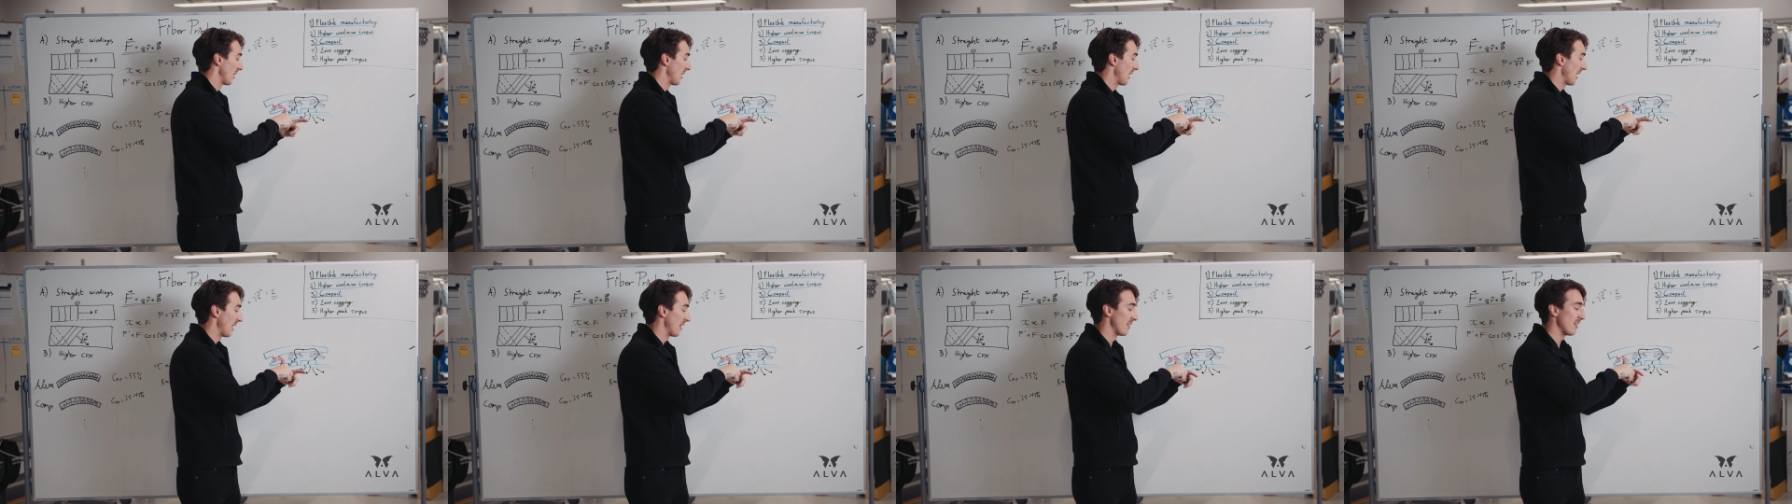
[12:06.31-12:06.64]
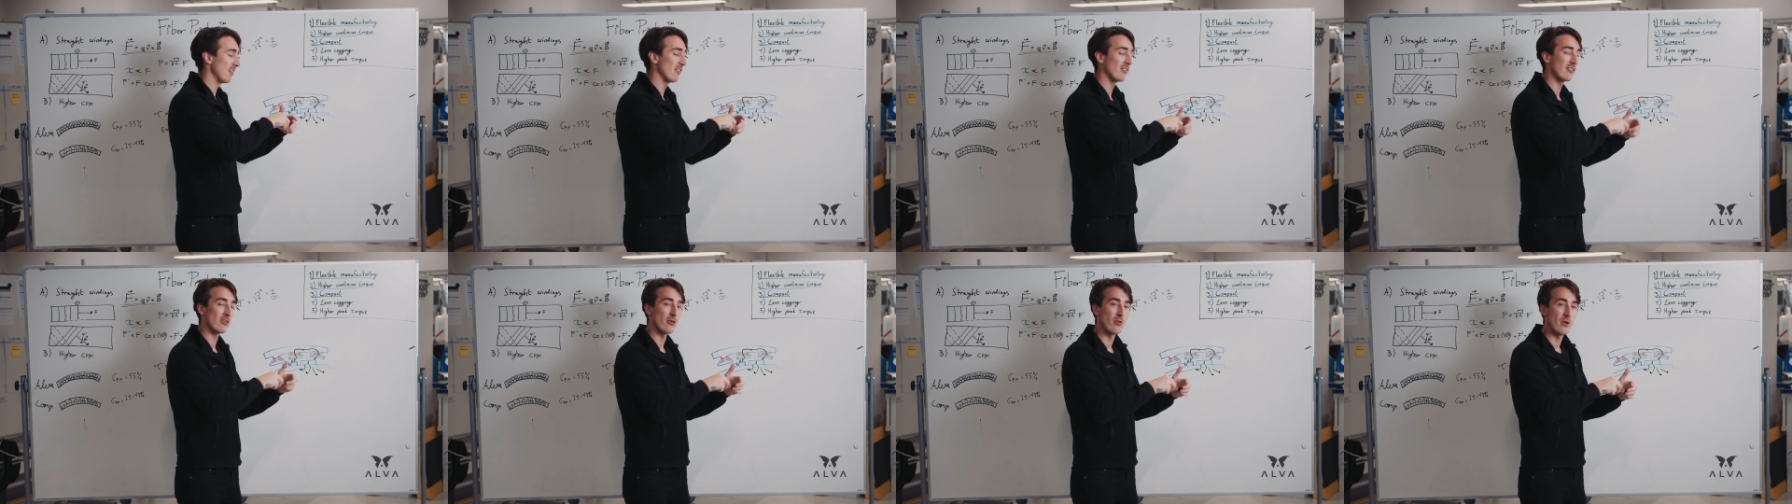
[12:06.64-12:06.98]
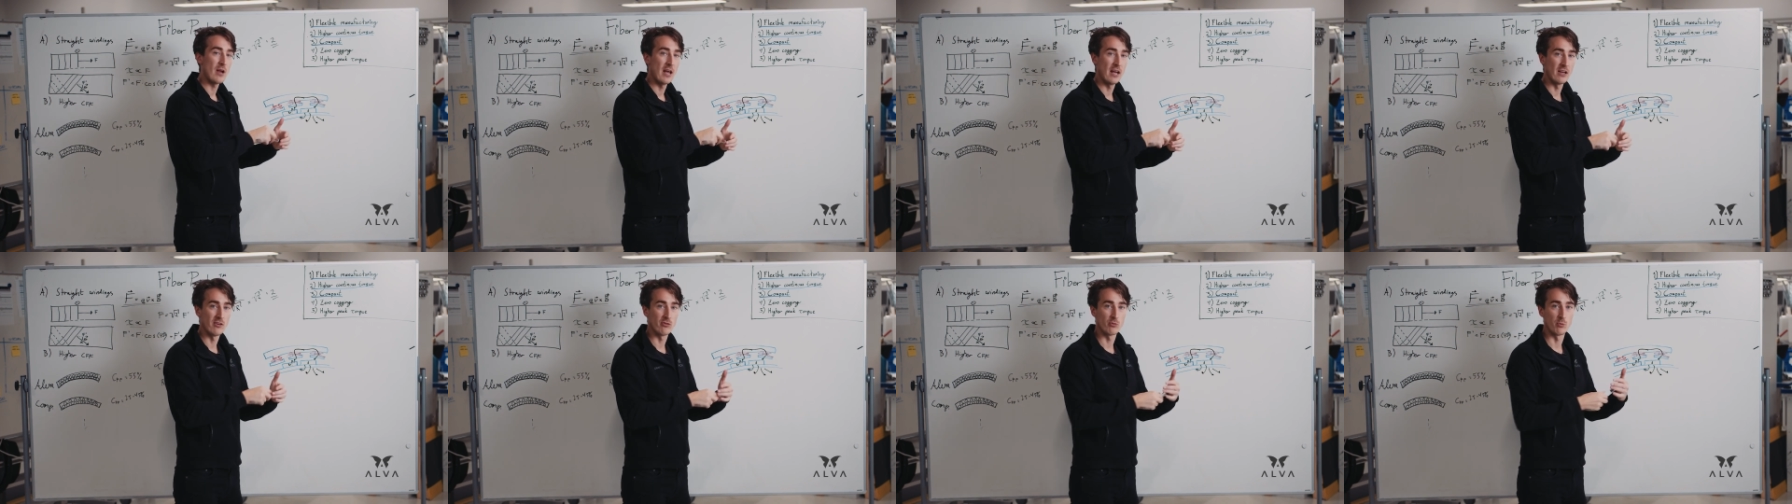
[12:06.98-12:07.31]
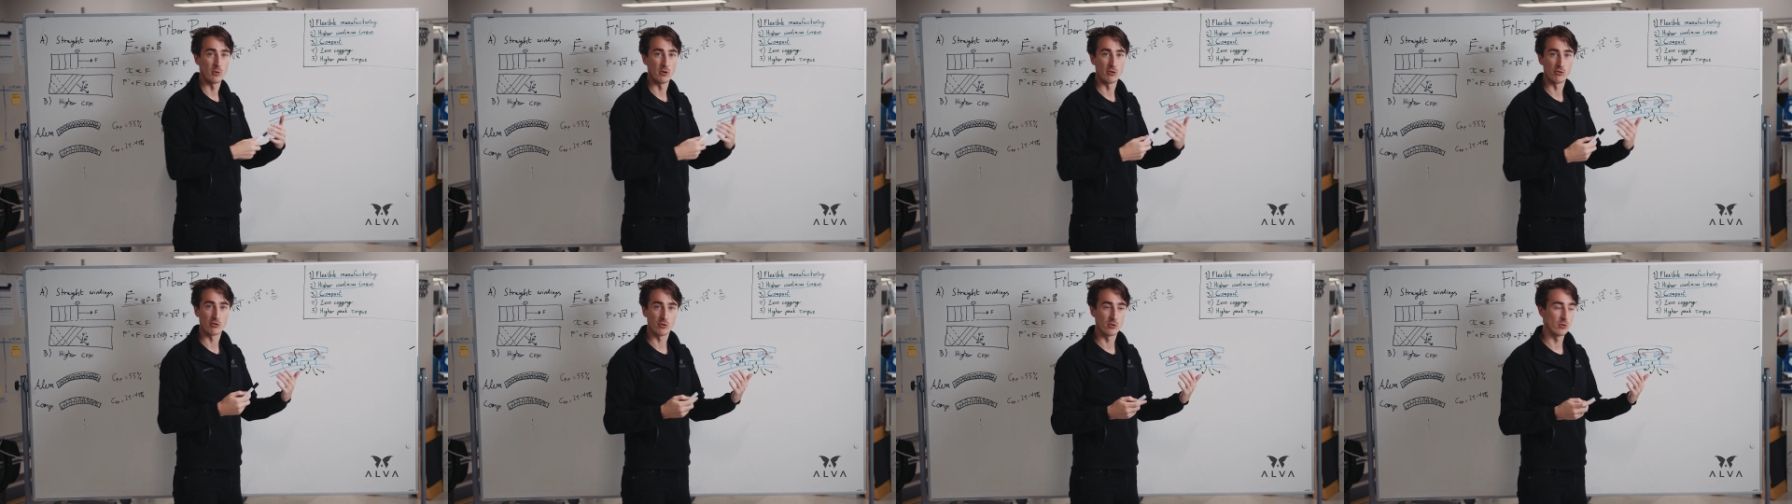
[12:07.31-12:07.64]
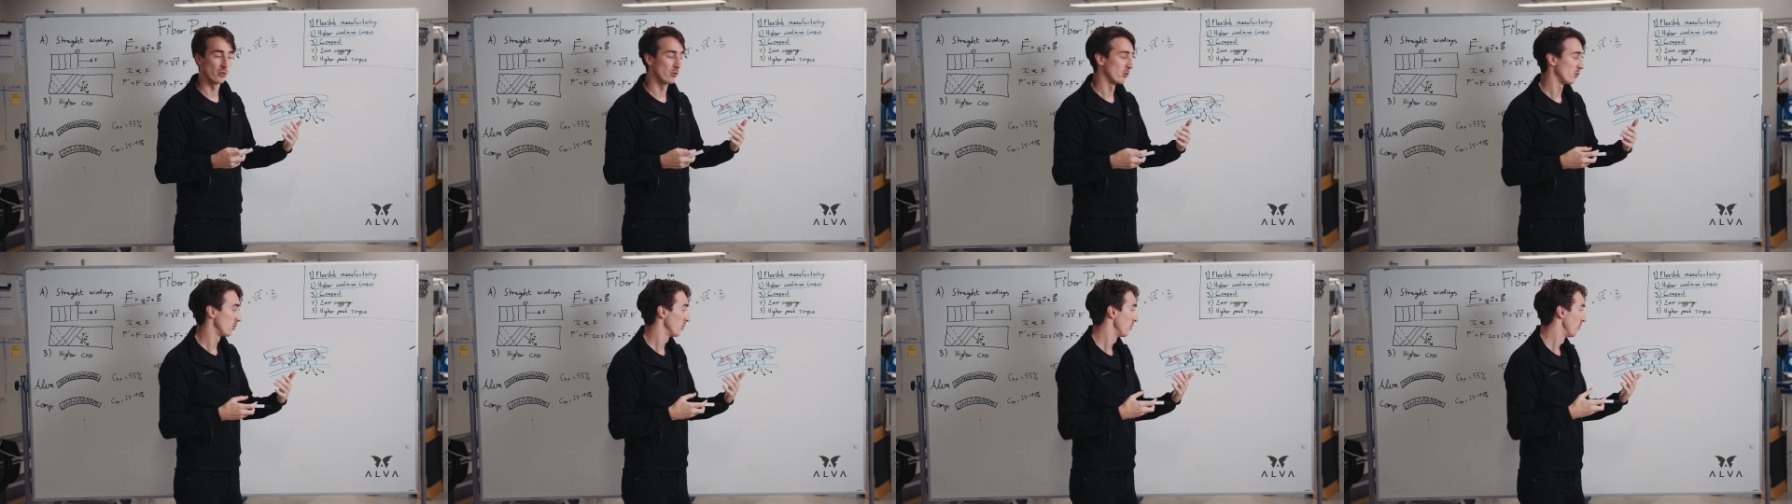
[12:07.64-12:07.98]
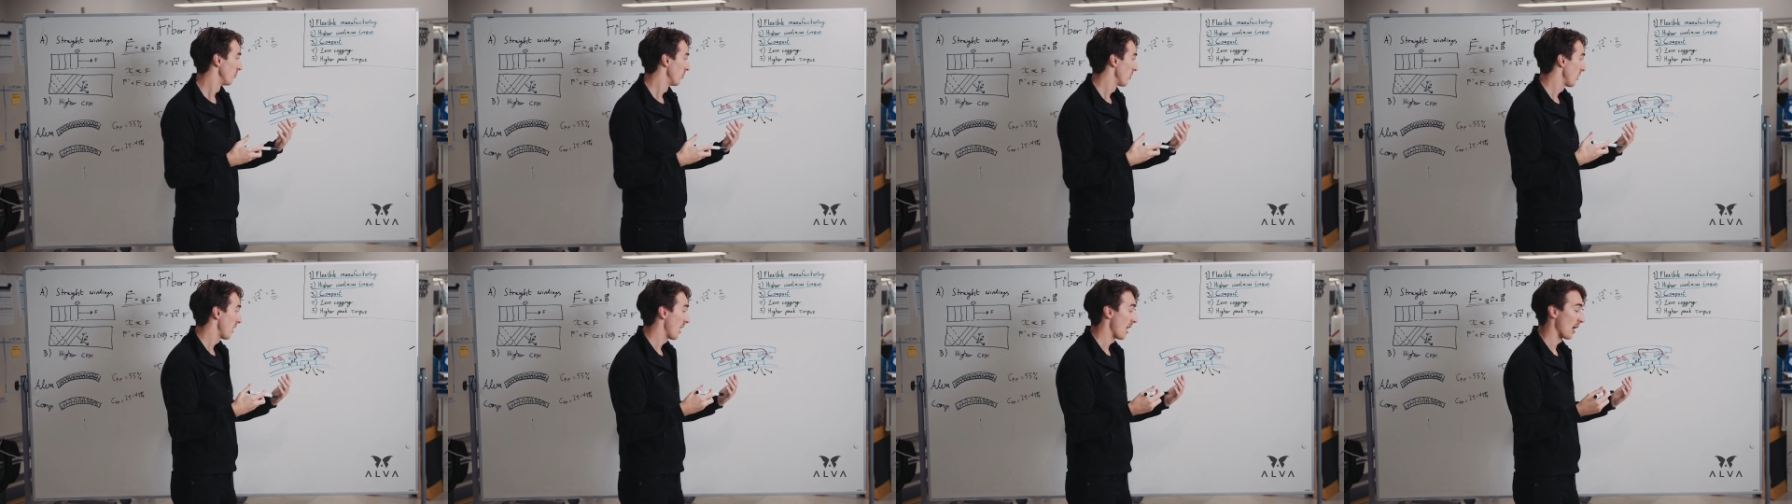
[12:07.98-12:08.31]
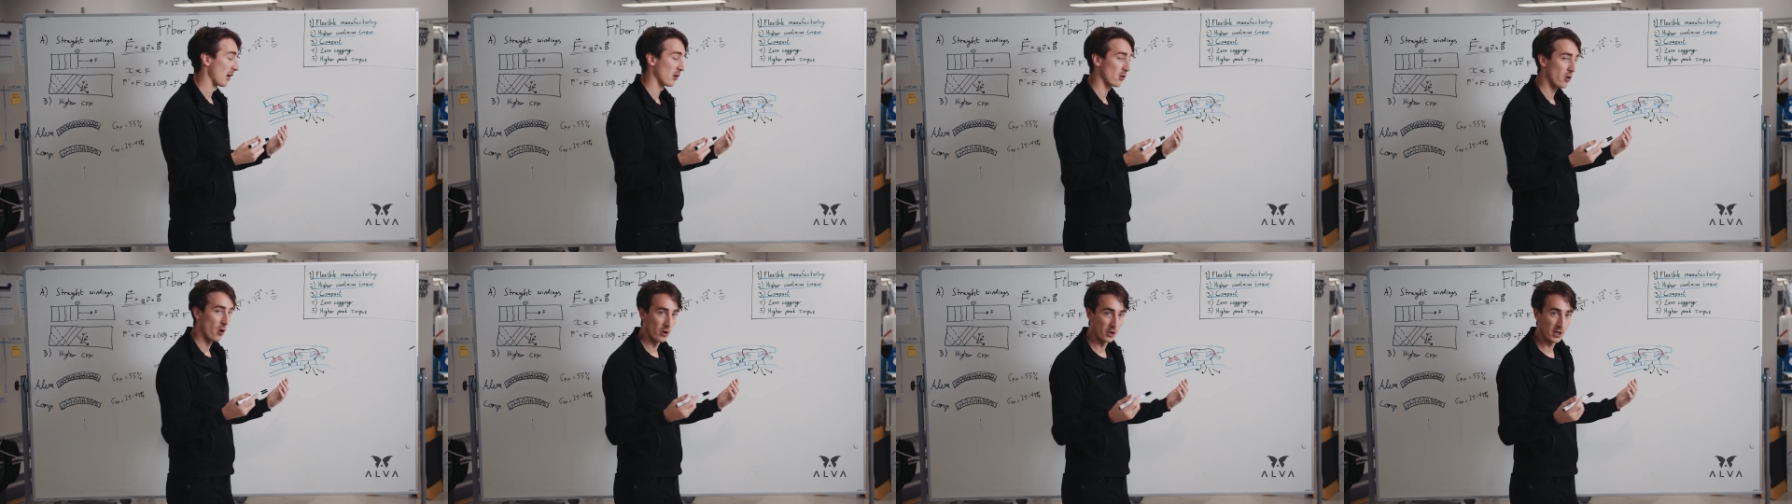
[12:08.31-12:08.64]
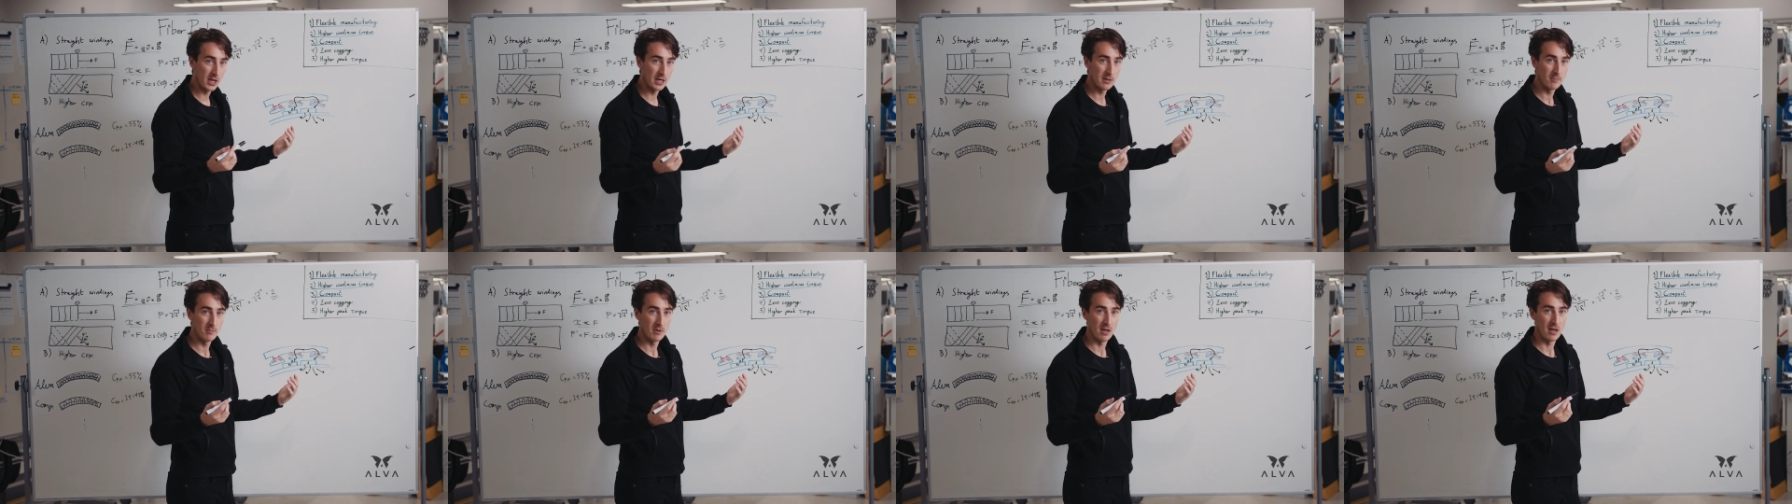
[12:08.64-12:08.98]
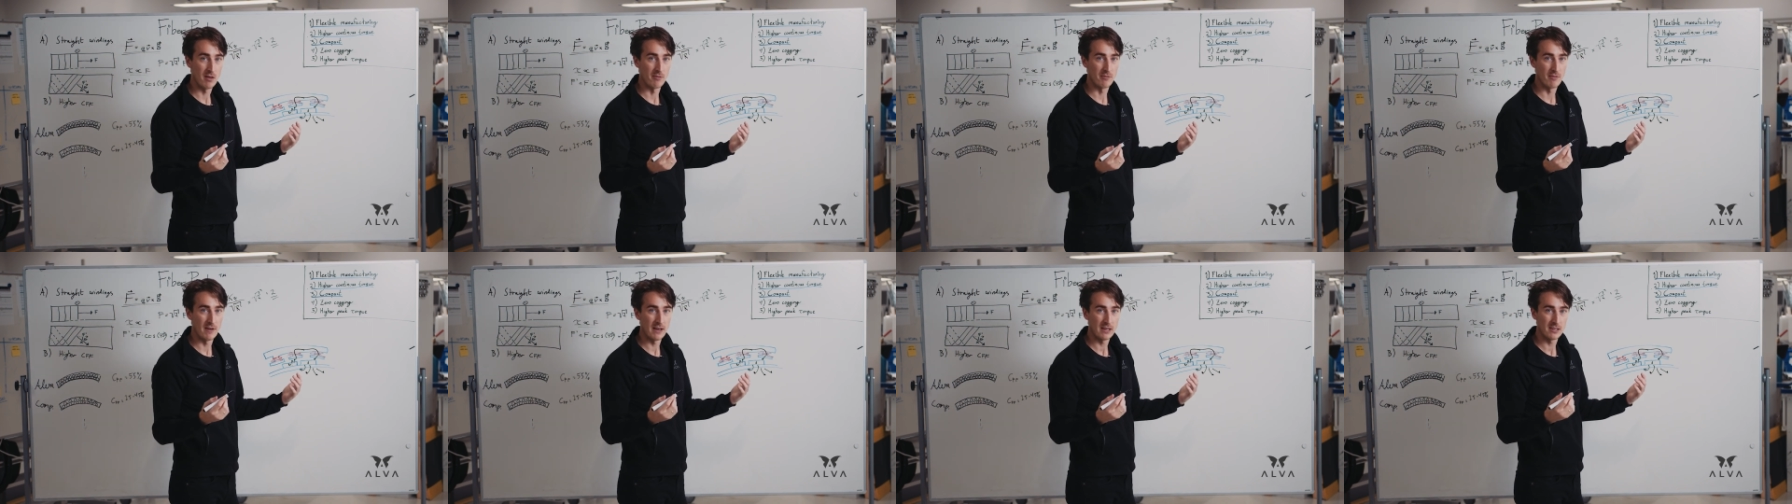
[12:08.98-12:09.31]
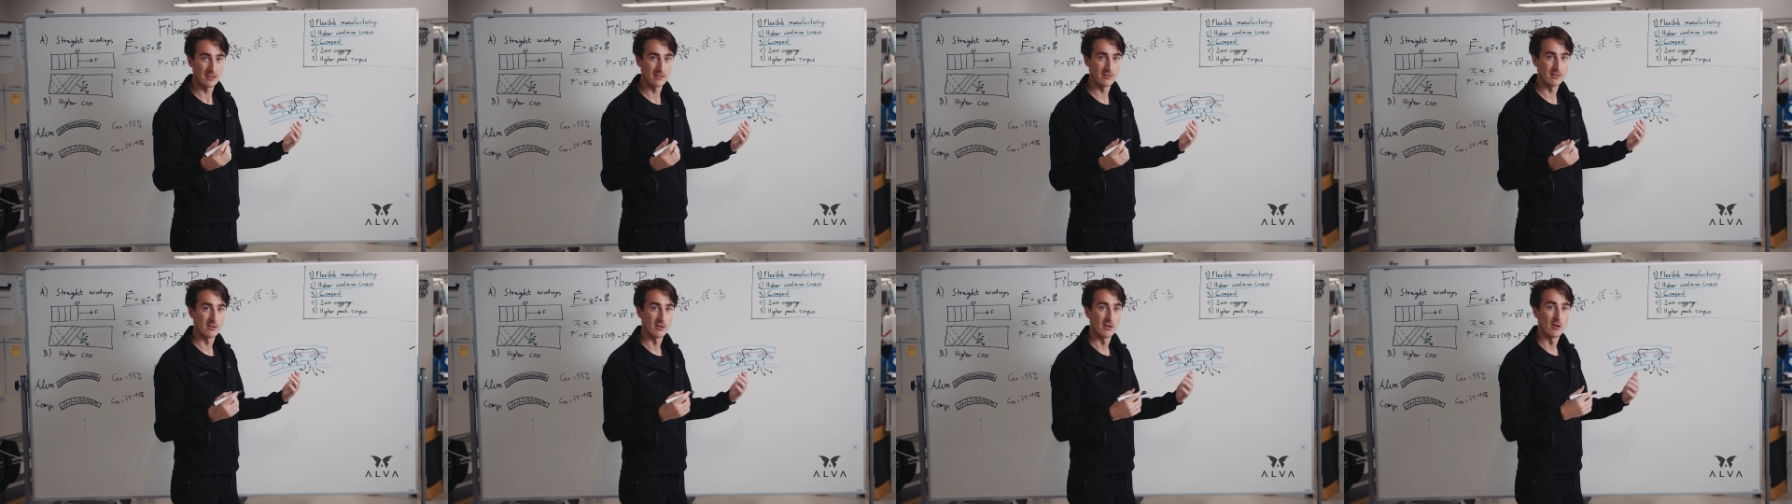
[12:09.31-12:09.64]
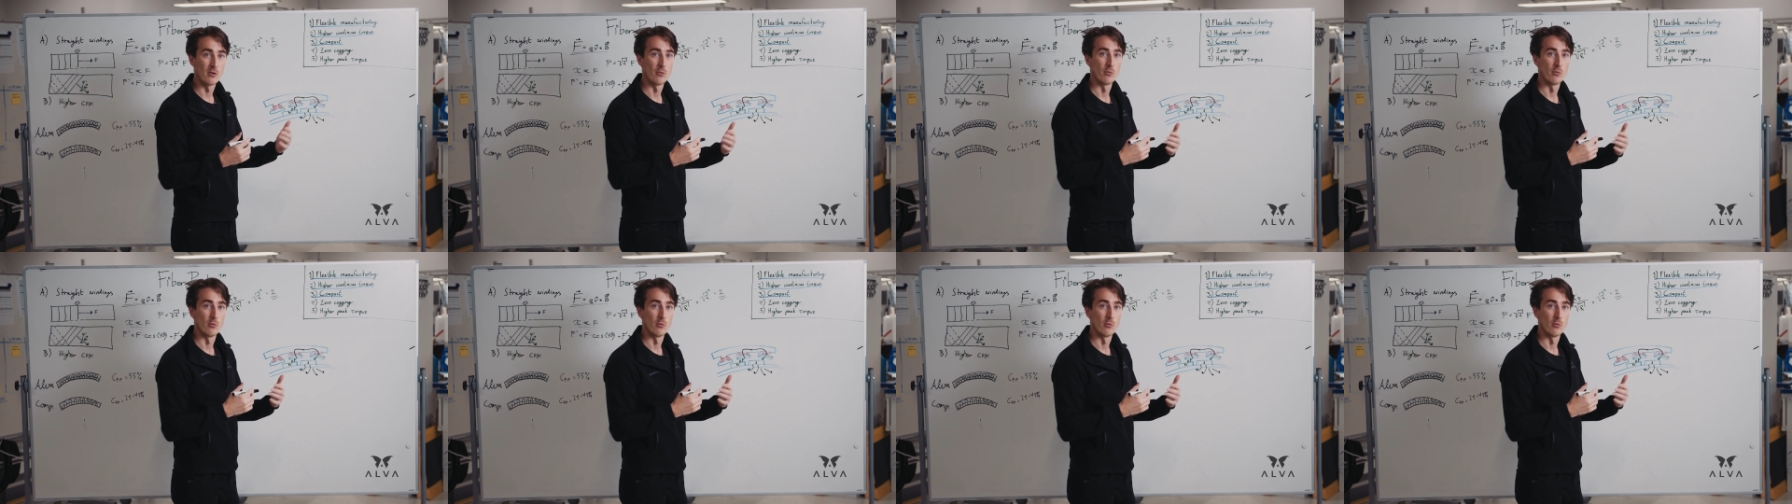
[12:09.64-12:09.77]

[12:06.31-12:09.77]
And this creates what is called a cogging effect,